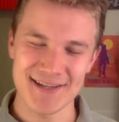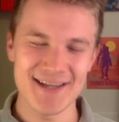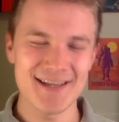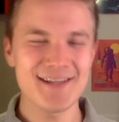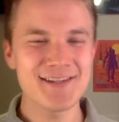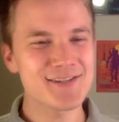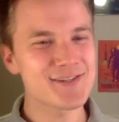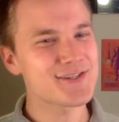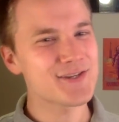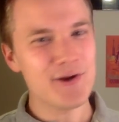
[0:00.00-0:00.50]

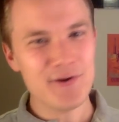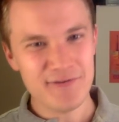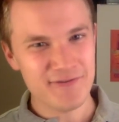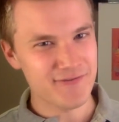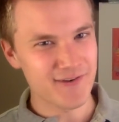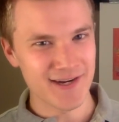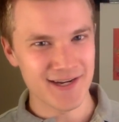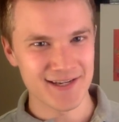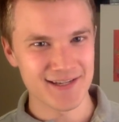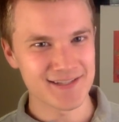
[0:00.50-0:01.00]
It's so
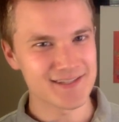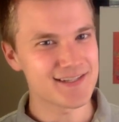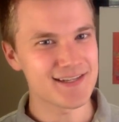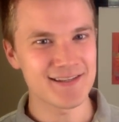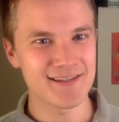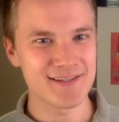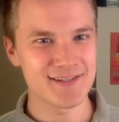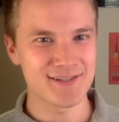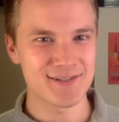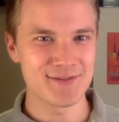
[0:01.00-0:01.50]
funny to see
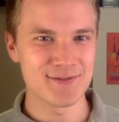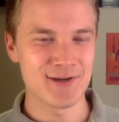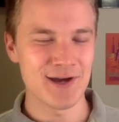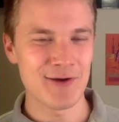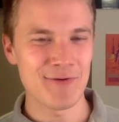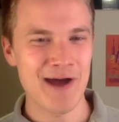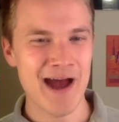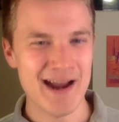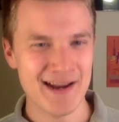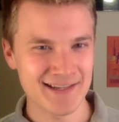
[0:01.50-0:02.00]
these two
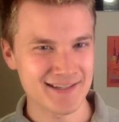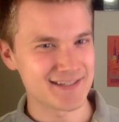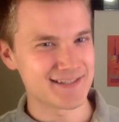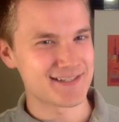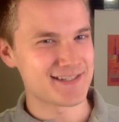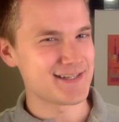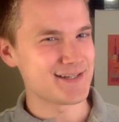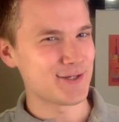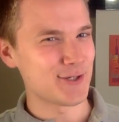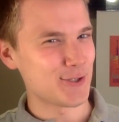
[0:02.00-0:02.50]
go at it, to
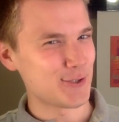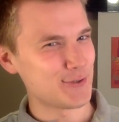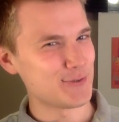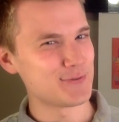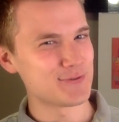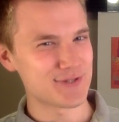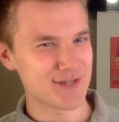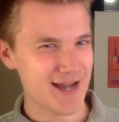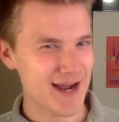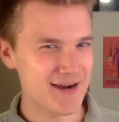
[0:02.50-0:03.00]
see
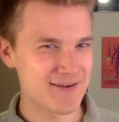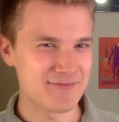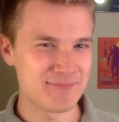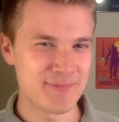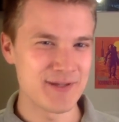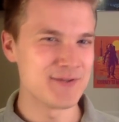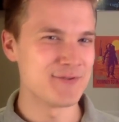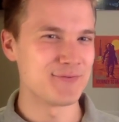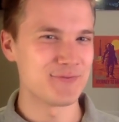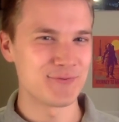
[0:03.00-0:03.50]
who's kind of
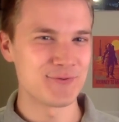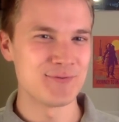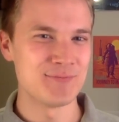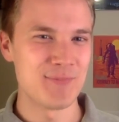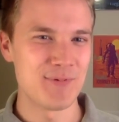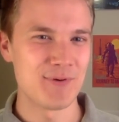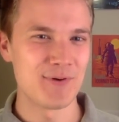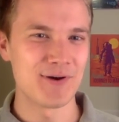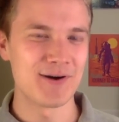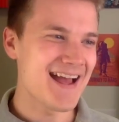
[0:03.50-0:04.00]
been through
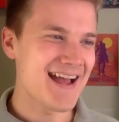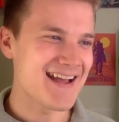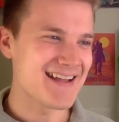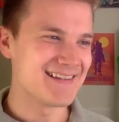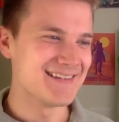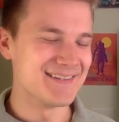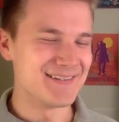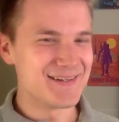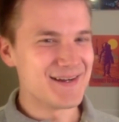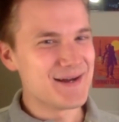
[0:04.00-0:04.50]
more.
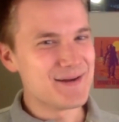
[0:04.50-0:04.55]
And